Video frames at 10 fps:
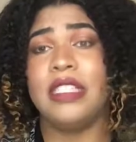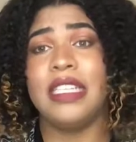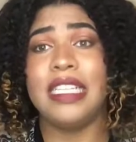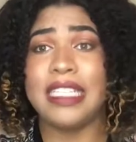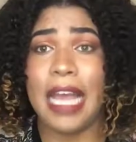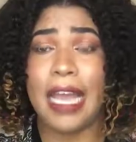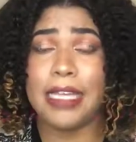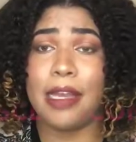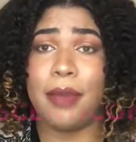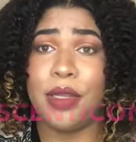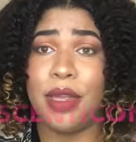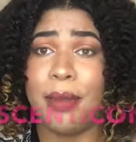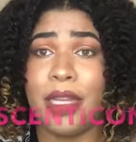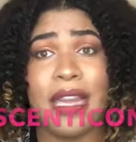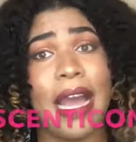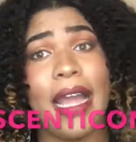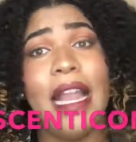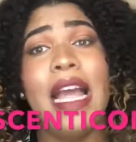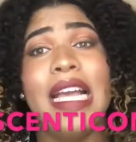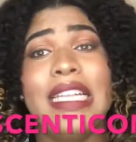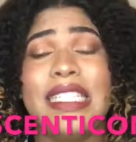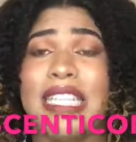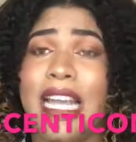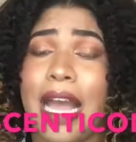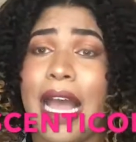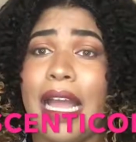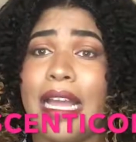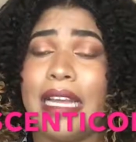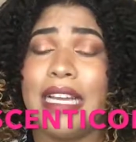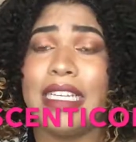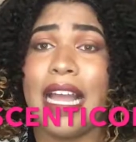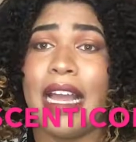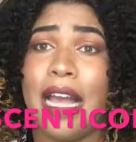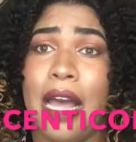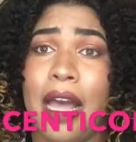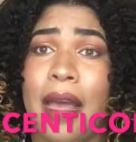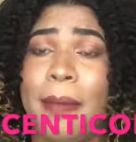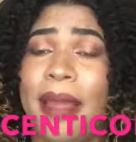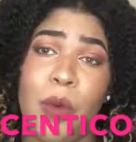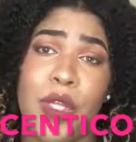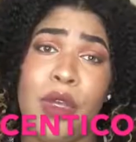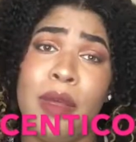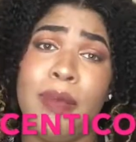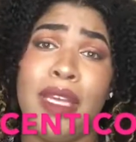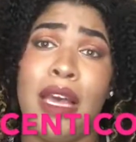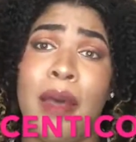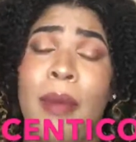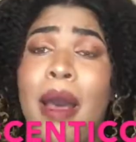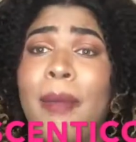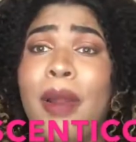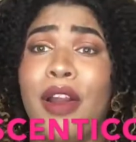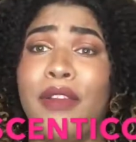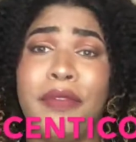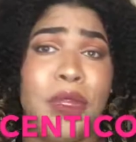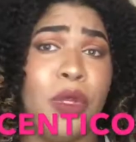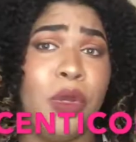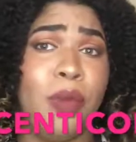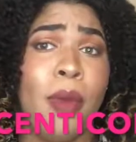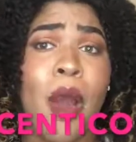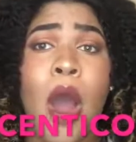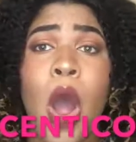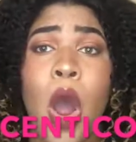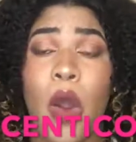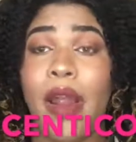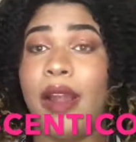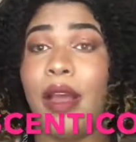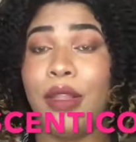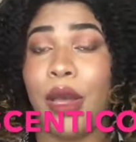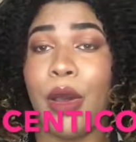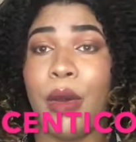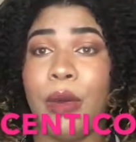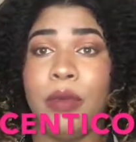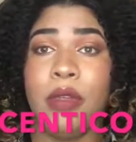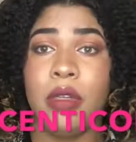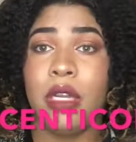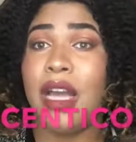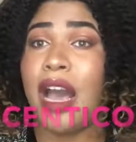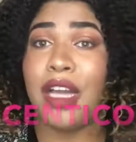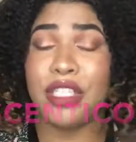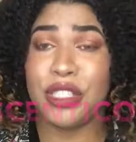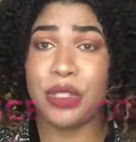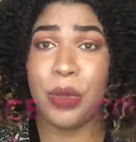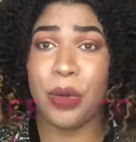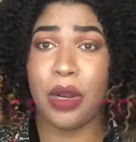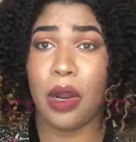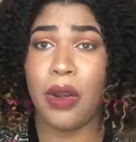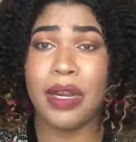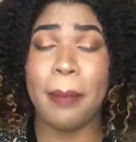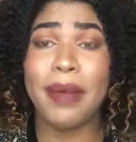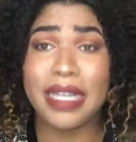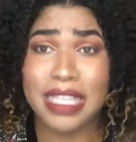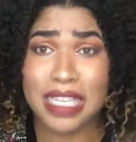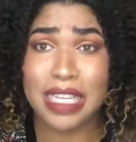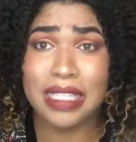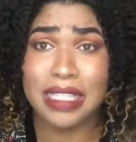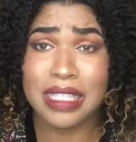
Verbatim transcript: to the site www.scenticon.com where you can become a perfume or a cologne connoisseur on a budget.